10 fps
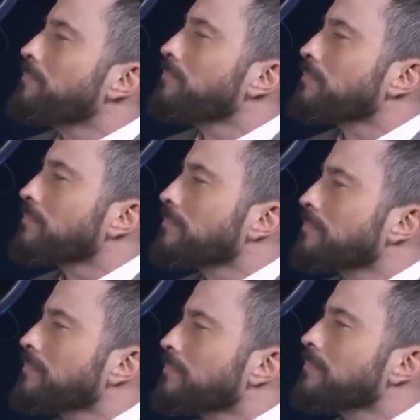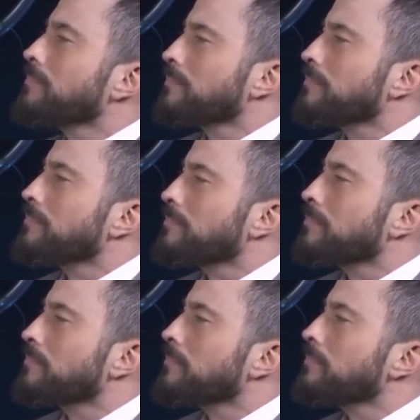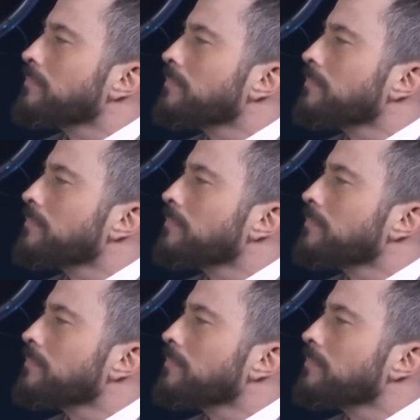This person isn't speaking.